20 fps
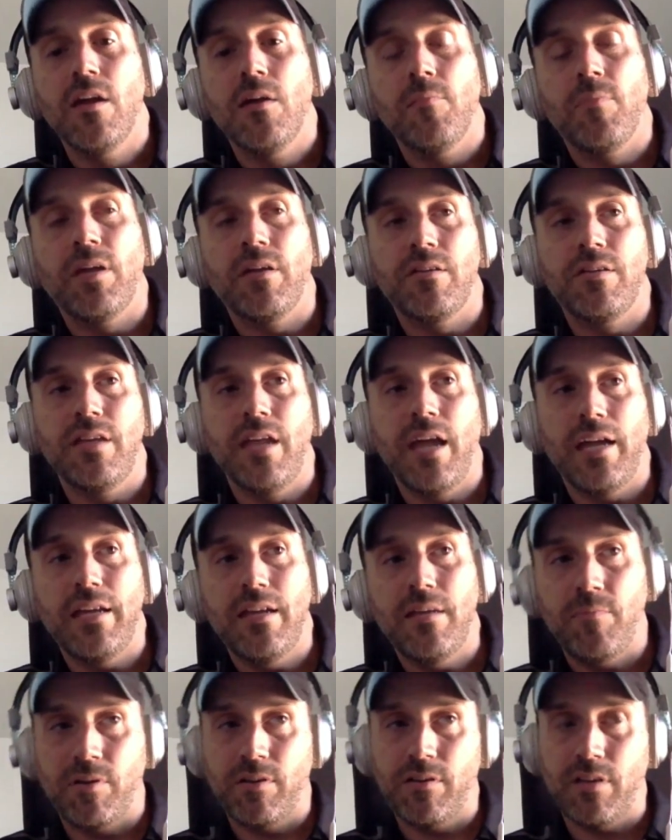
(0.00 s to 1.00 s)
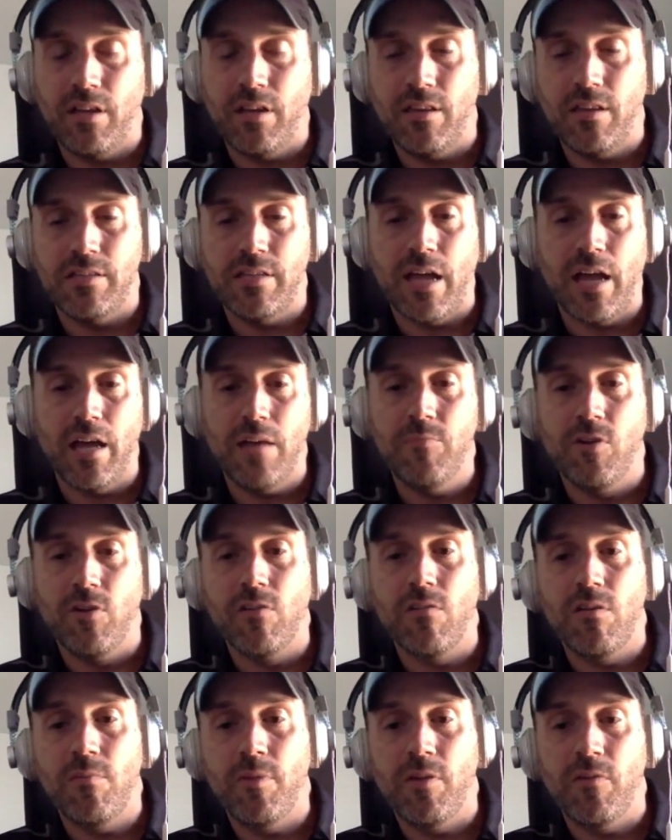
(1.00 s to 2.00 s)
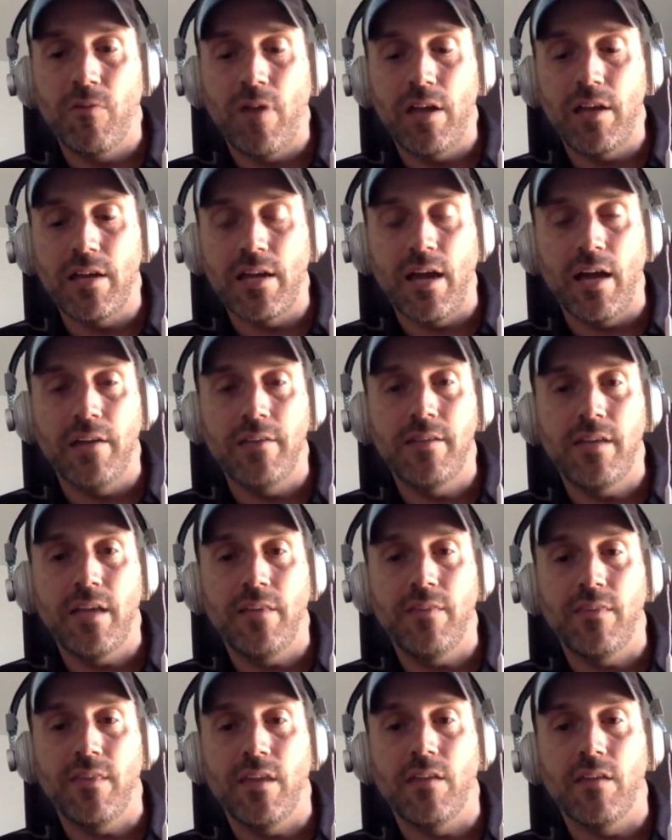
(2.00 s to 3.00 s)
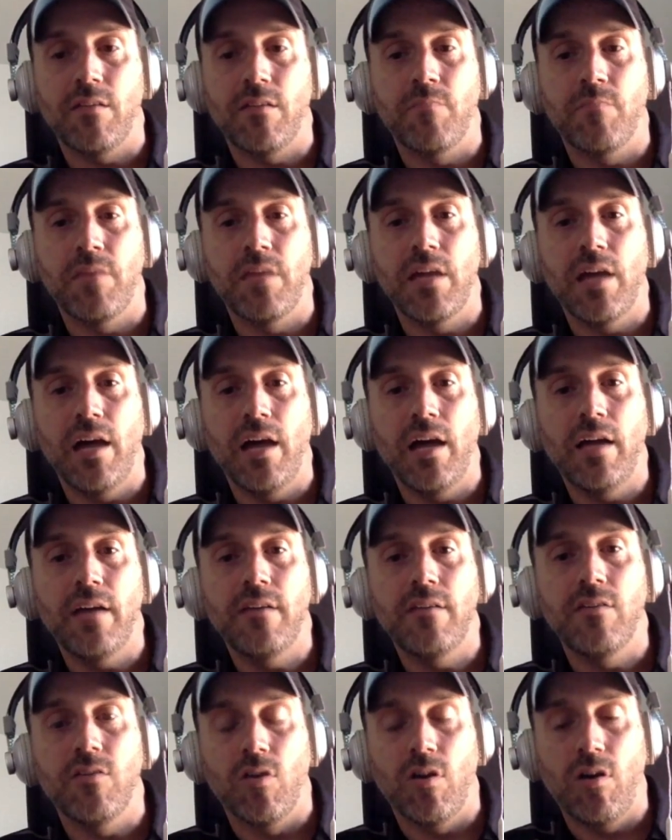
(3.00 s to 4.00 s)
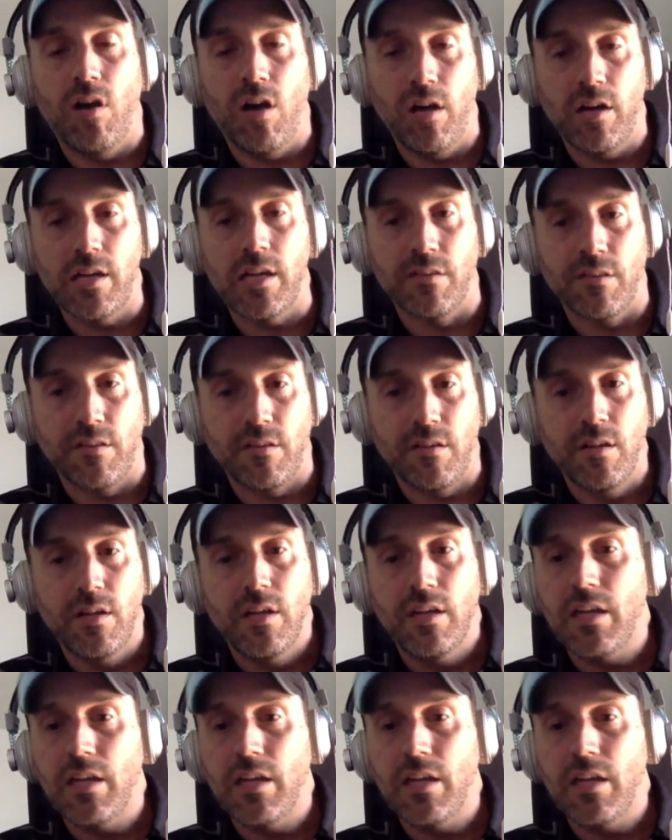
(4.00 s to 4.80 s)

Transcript: because ninety percent of the time you're going to be writing content that is beyond your audience.